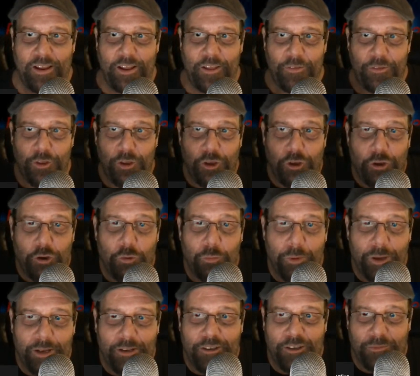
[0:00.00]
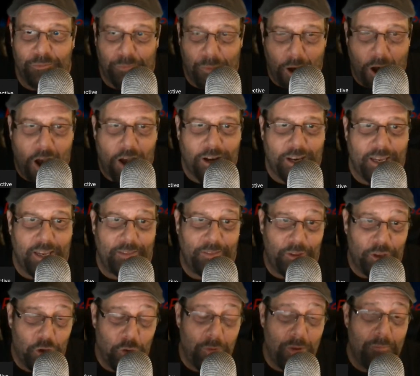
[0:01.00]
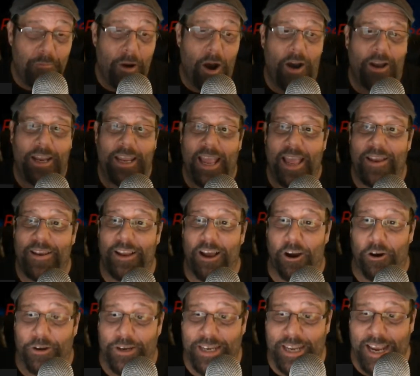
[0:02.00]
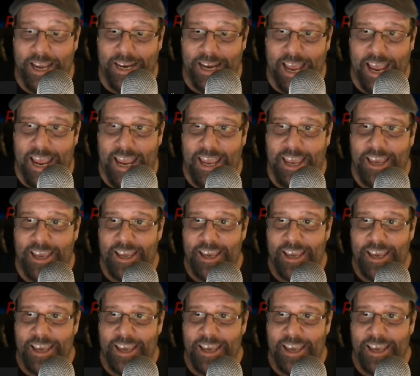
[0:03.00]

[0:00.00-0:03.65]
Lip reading: the human body and our DNA